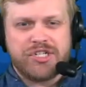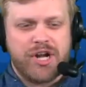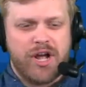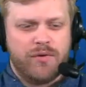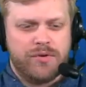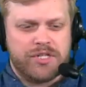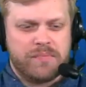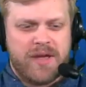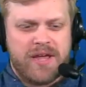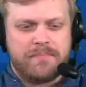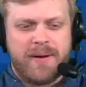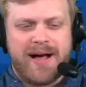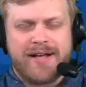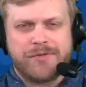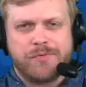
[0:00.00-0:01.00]
show is
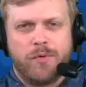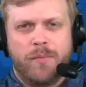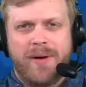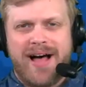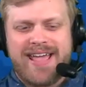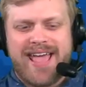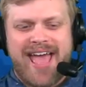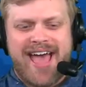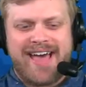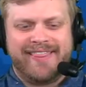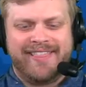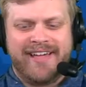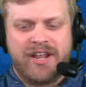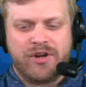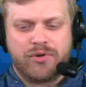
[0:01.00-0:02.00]
made possible by
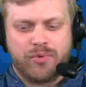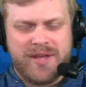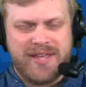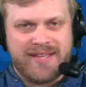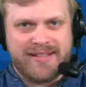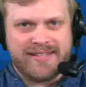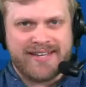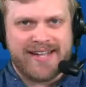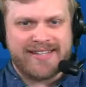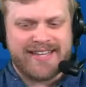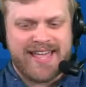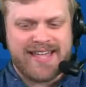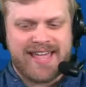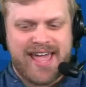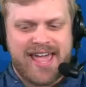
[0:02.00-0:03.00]
Athletic Greens. I
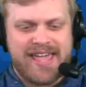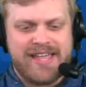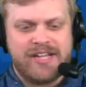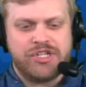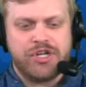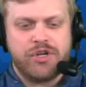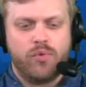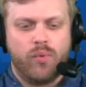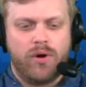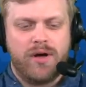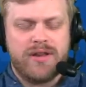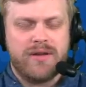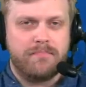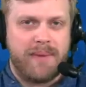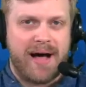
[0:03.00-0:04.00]
take AG1